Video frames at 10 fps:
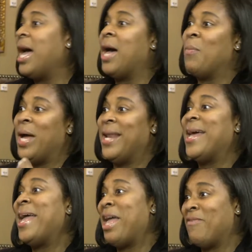I might
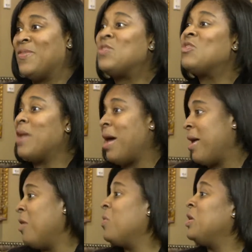not have the
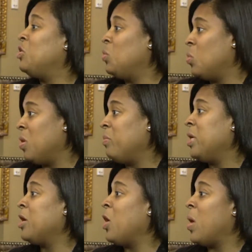style that you want
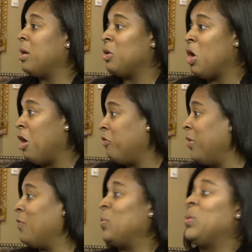me to go out and
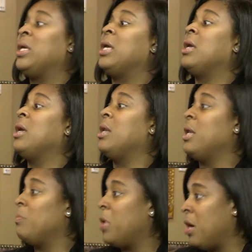golf every
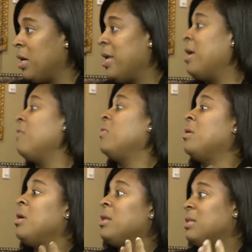weekend and party. I have
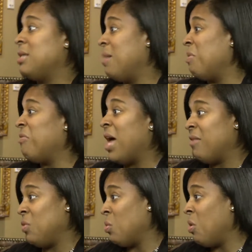the time a
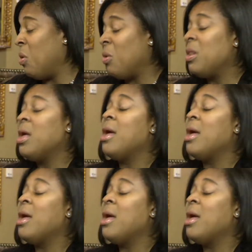5-year-old.